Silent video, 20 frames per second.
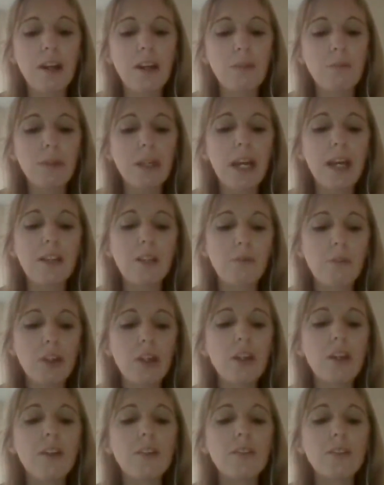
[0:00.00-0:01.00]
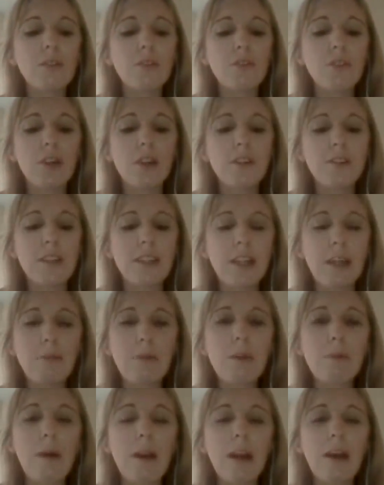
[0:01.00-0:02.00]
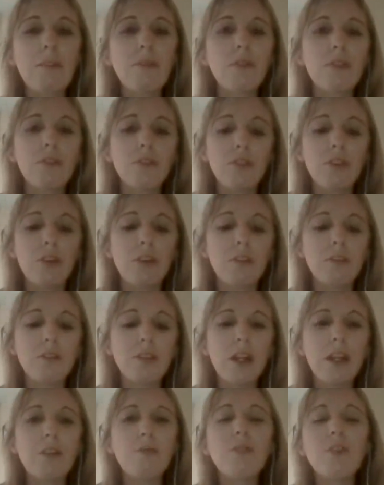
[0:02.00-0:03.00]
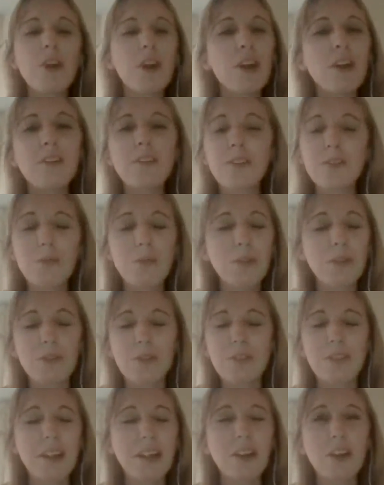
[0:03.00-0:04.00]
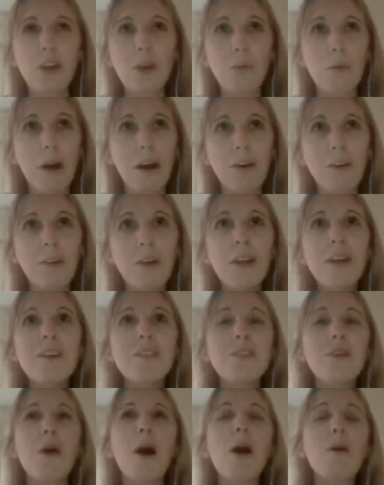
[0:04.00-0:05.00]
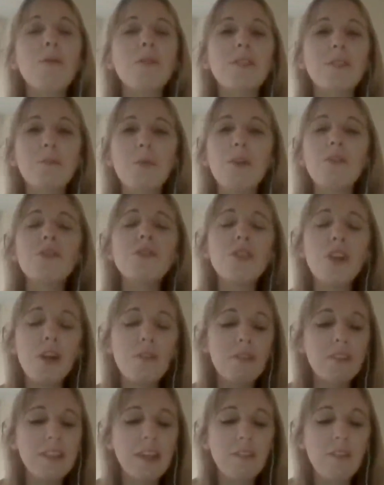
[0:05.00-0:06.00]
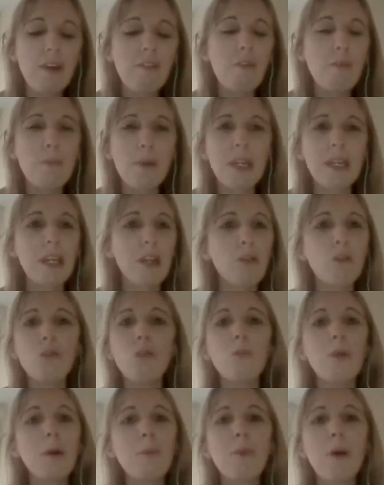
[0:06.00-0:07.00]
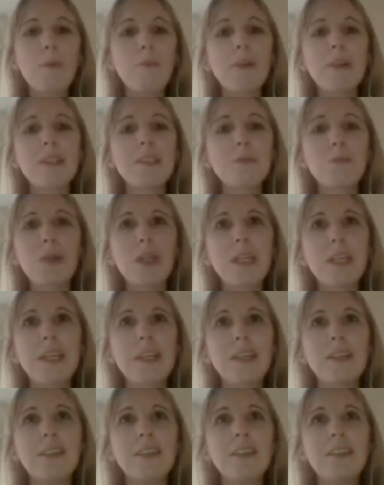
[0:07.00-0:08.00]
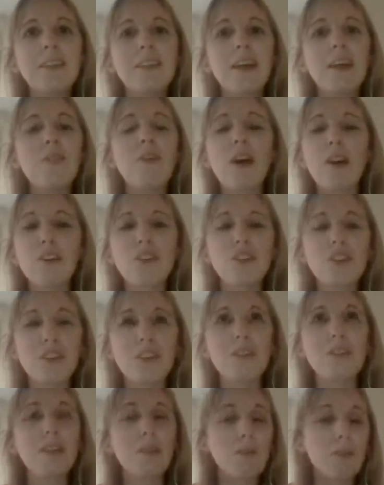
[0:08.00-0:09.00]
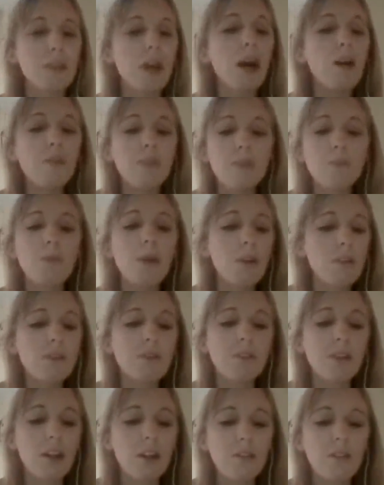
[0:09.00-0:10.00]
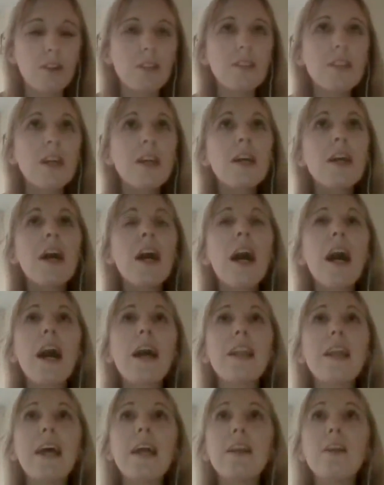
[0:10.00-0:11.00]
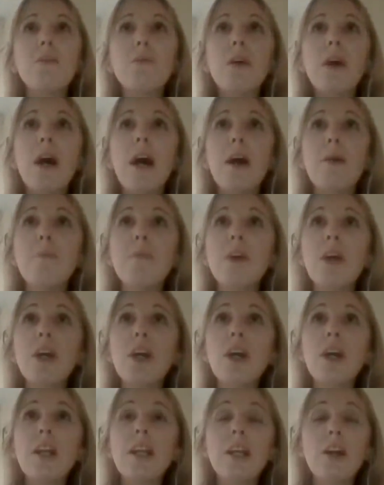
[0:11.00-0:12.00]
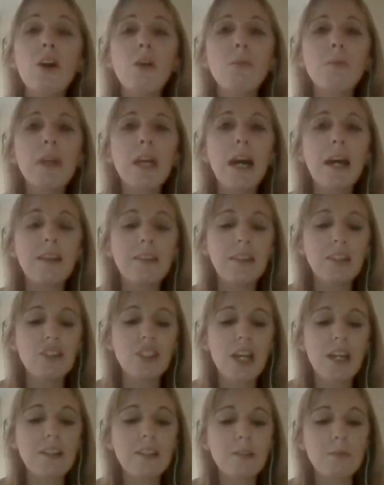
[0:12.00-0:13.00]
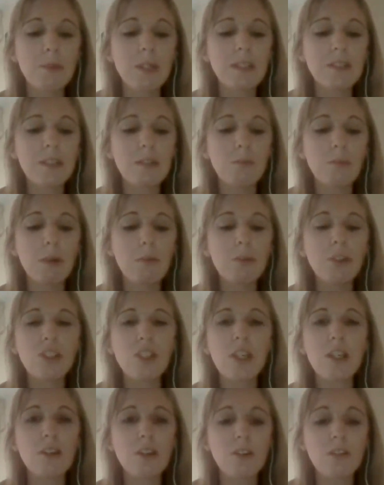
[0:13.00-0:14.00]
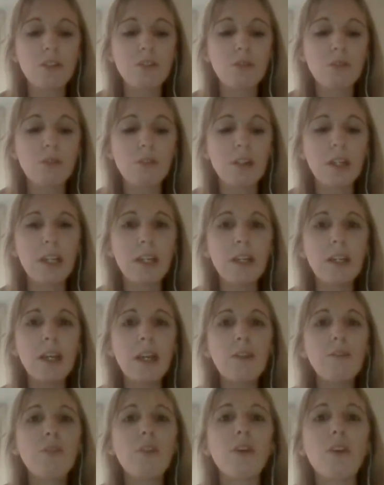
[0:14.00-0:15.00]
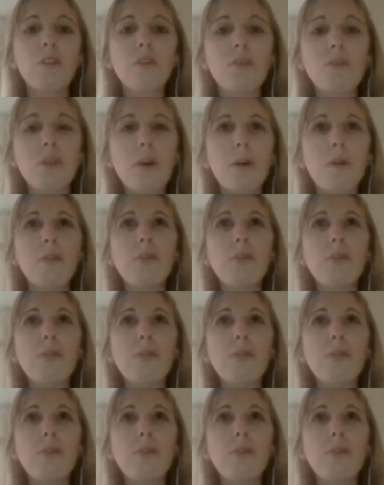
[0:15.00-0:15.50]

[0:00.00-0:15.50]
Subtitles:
we had the rehearsal Thursday, then we went out for food and the rehearsal didn't go well. So I was the most nervous I've ever been in all my public speaking adventures. I was the most nervous. And then early on we had the agenda meeting where we shared our story in front of